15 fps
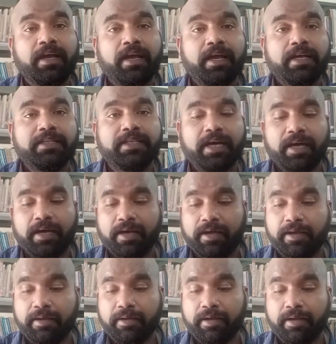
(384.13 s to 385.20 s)

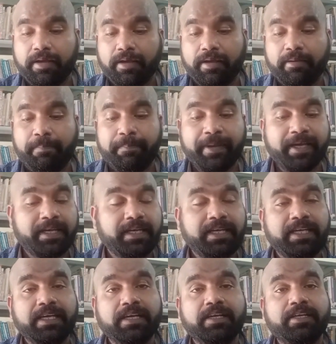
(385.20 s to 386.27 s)
the
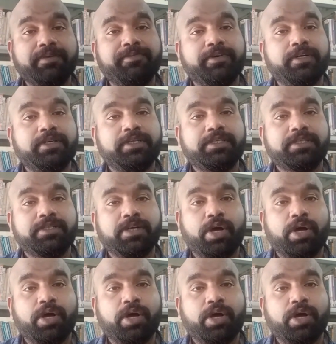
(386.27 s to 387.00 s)
perennial rivers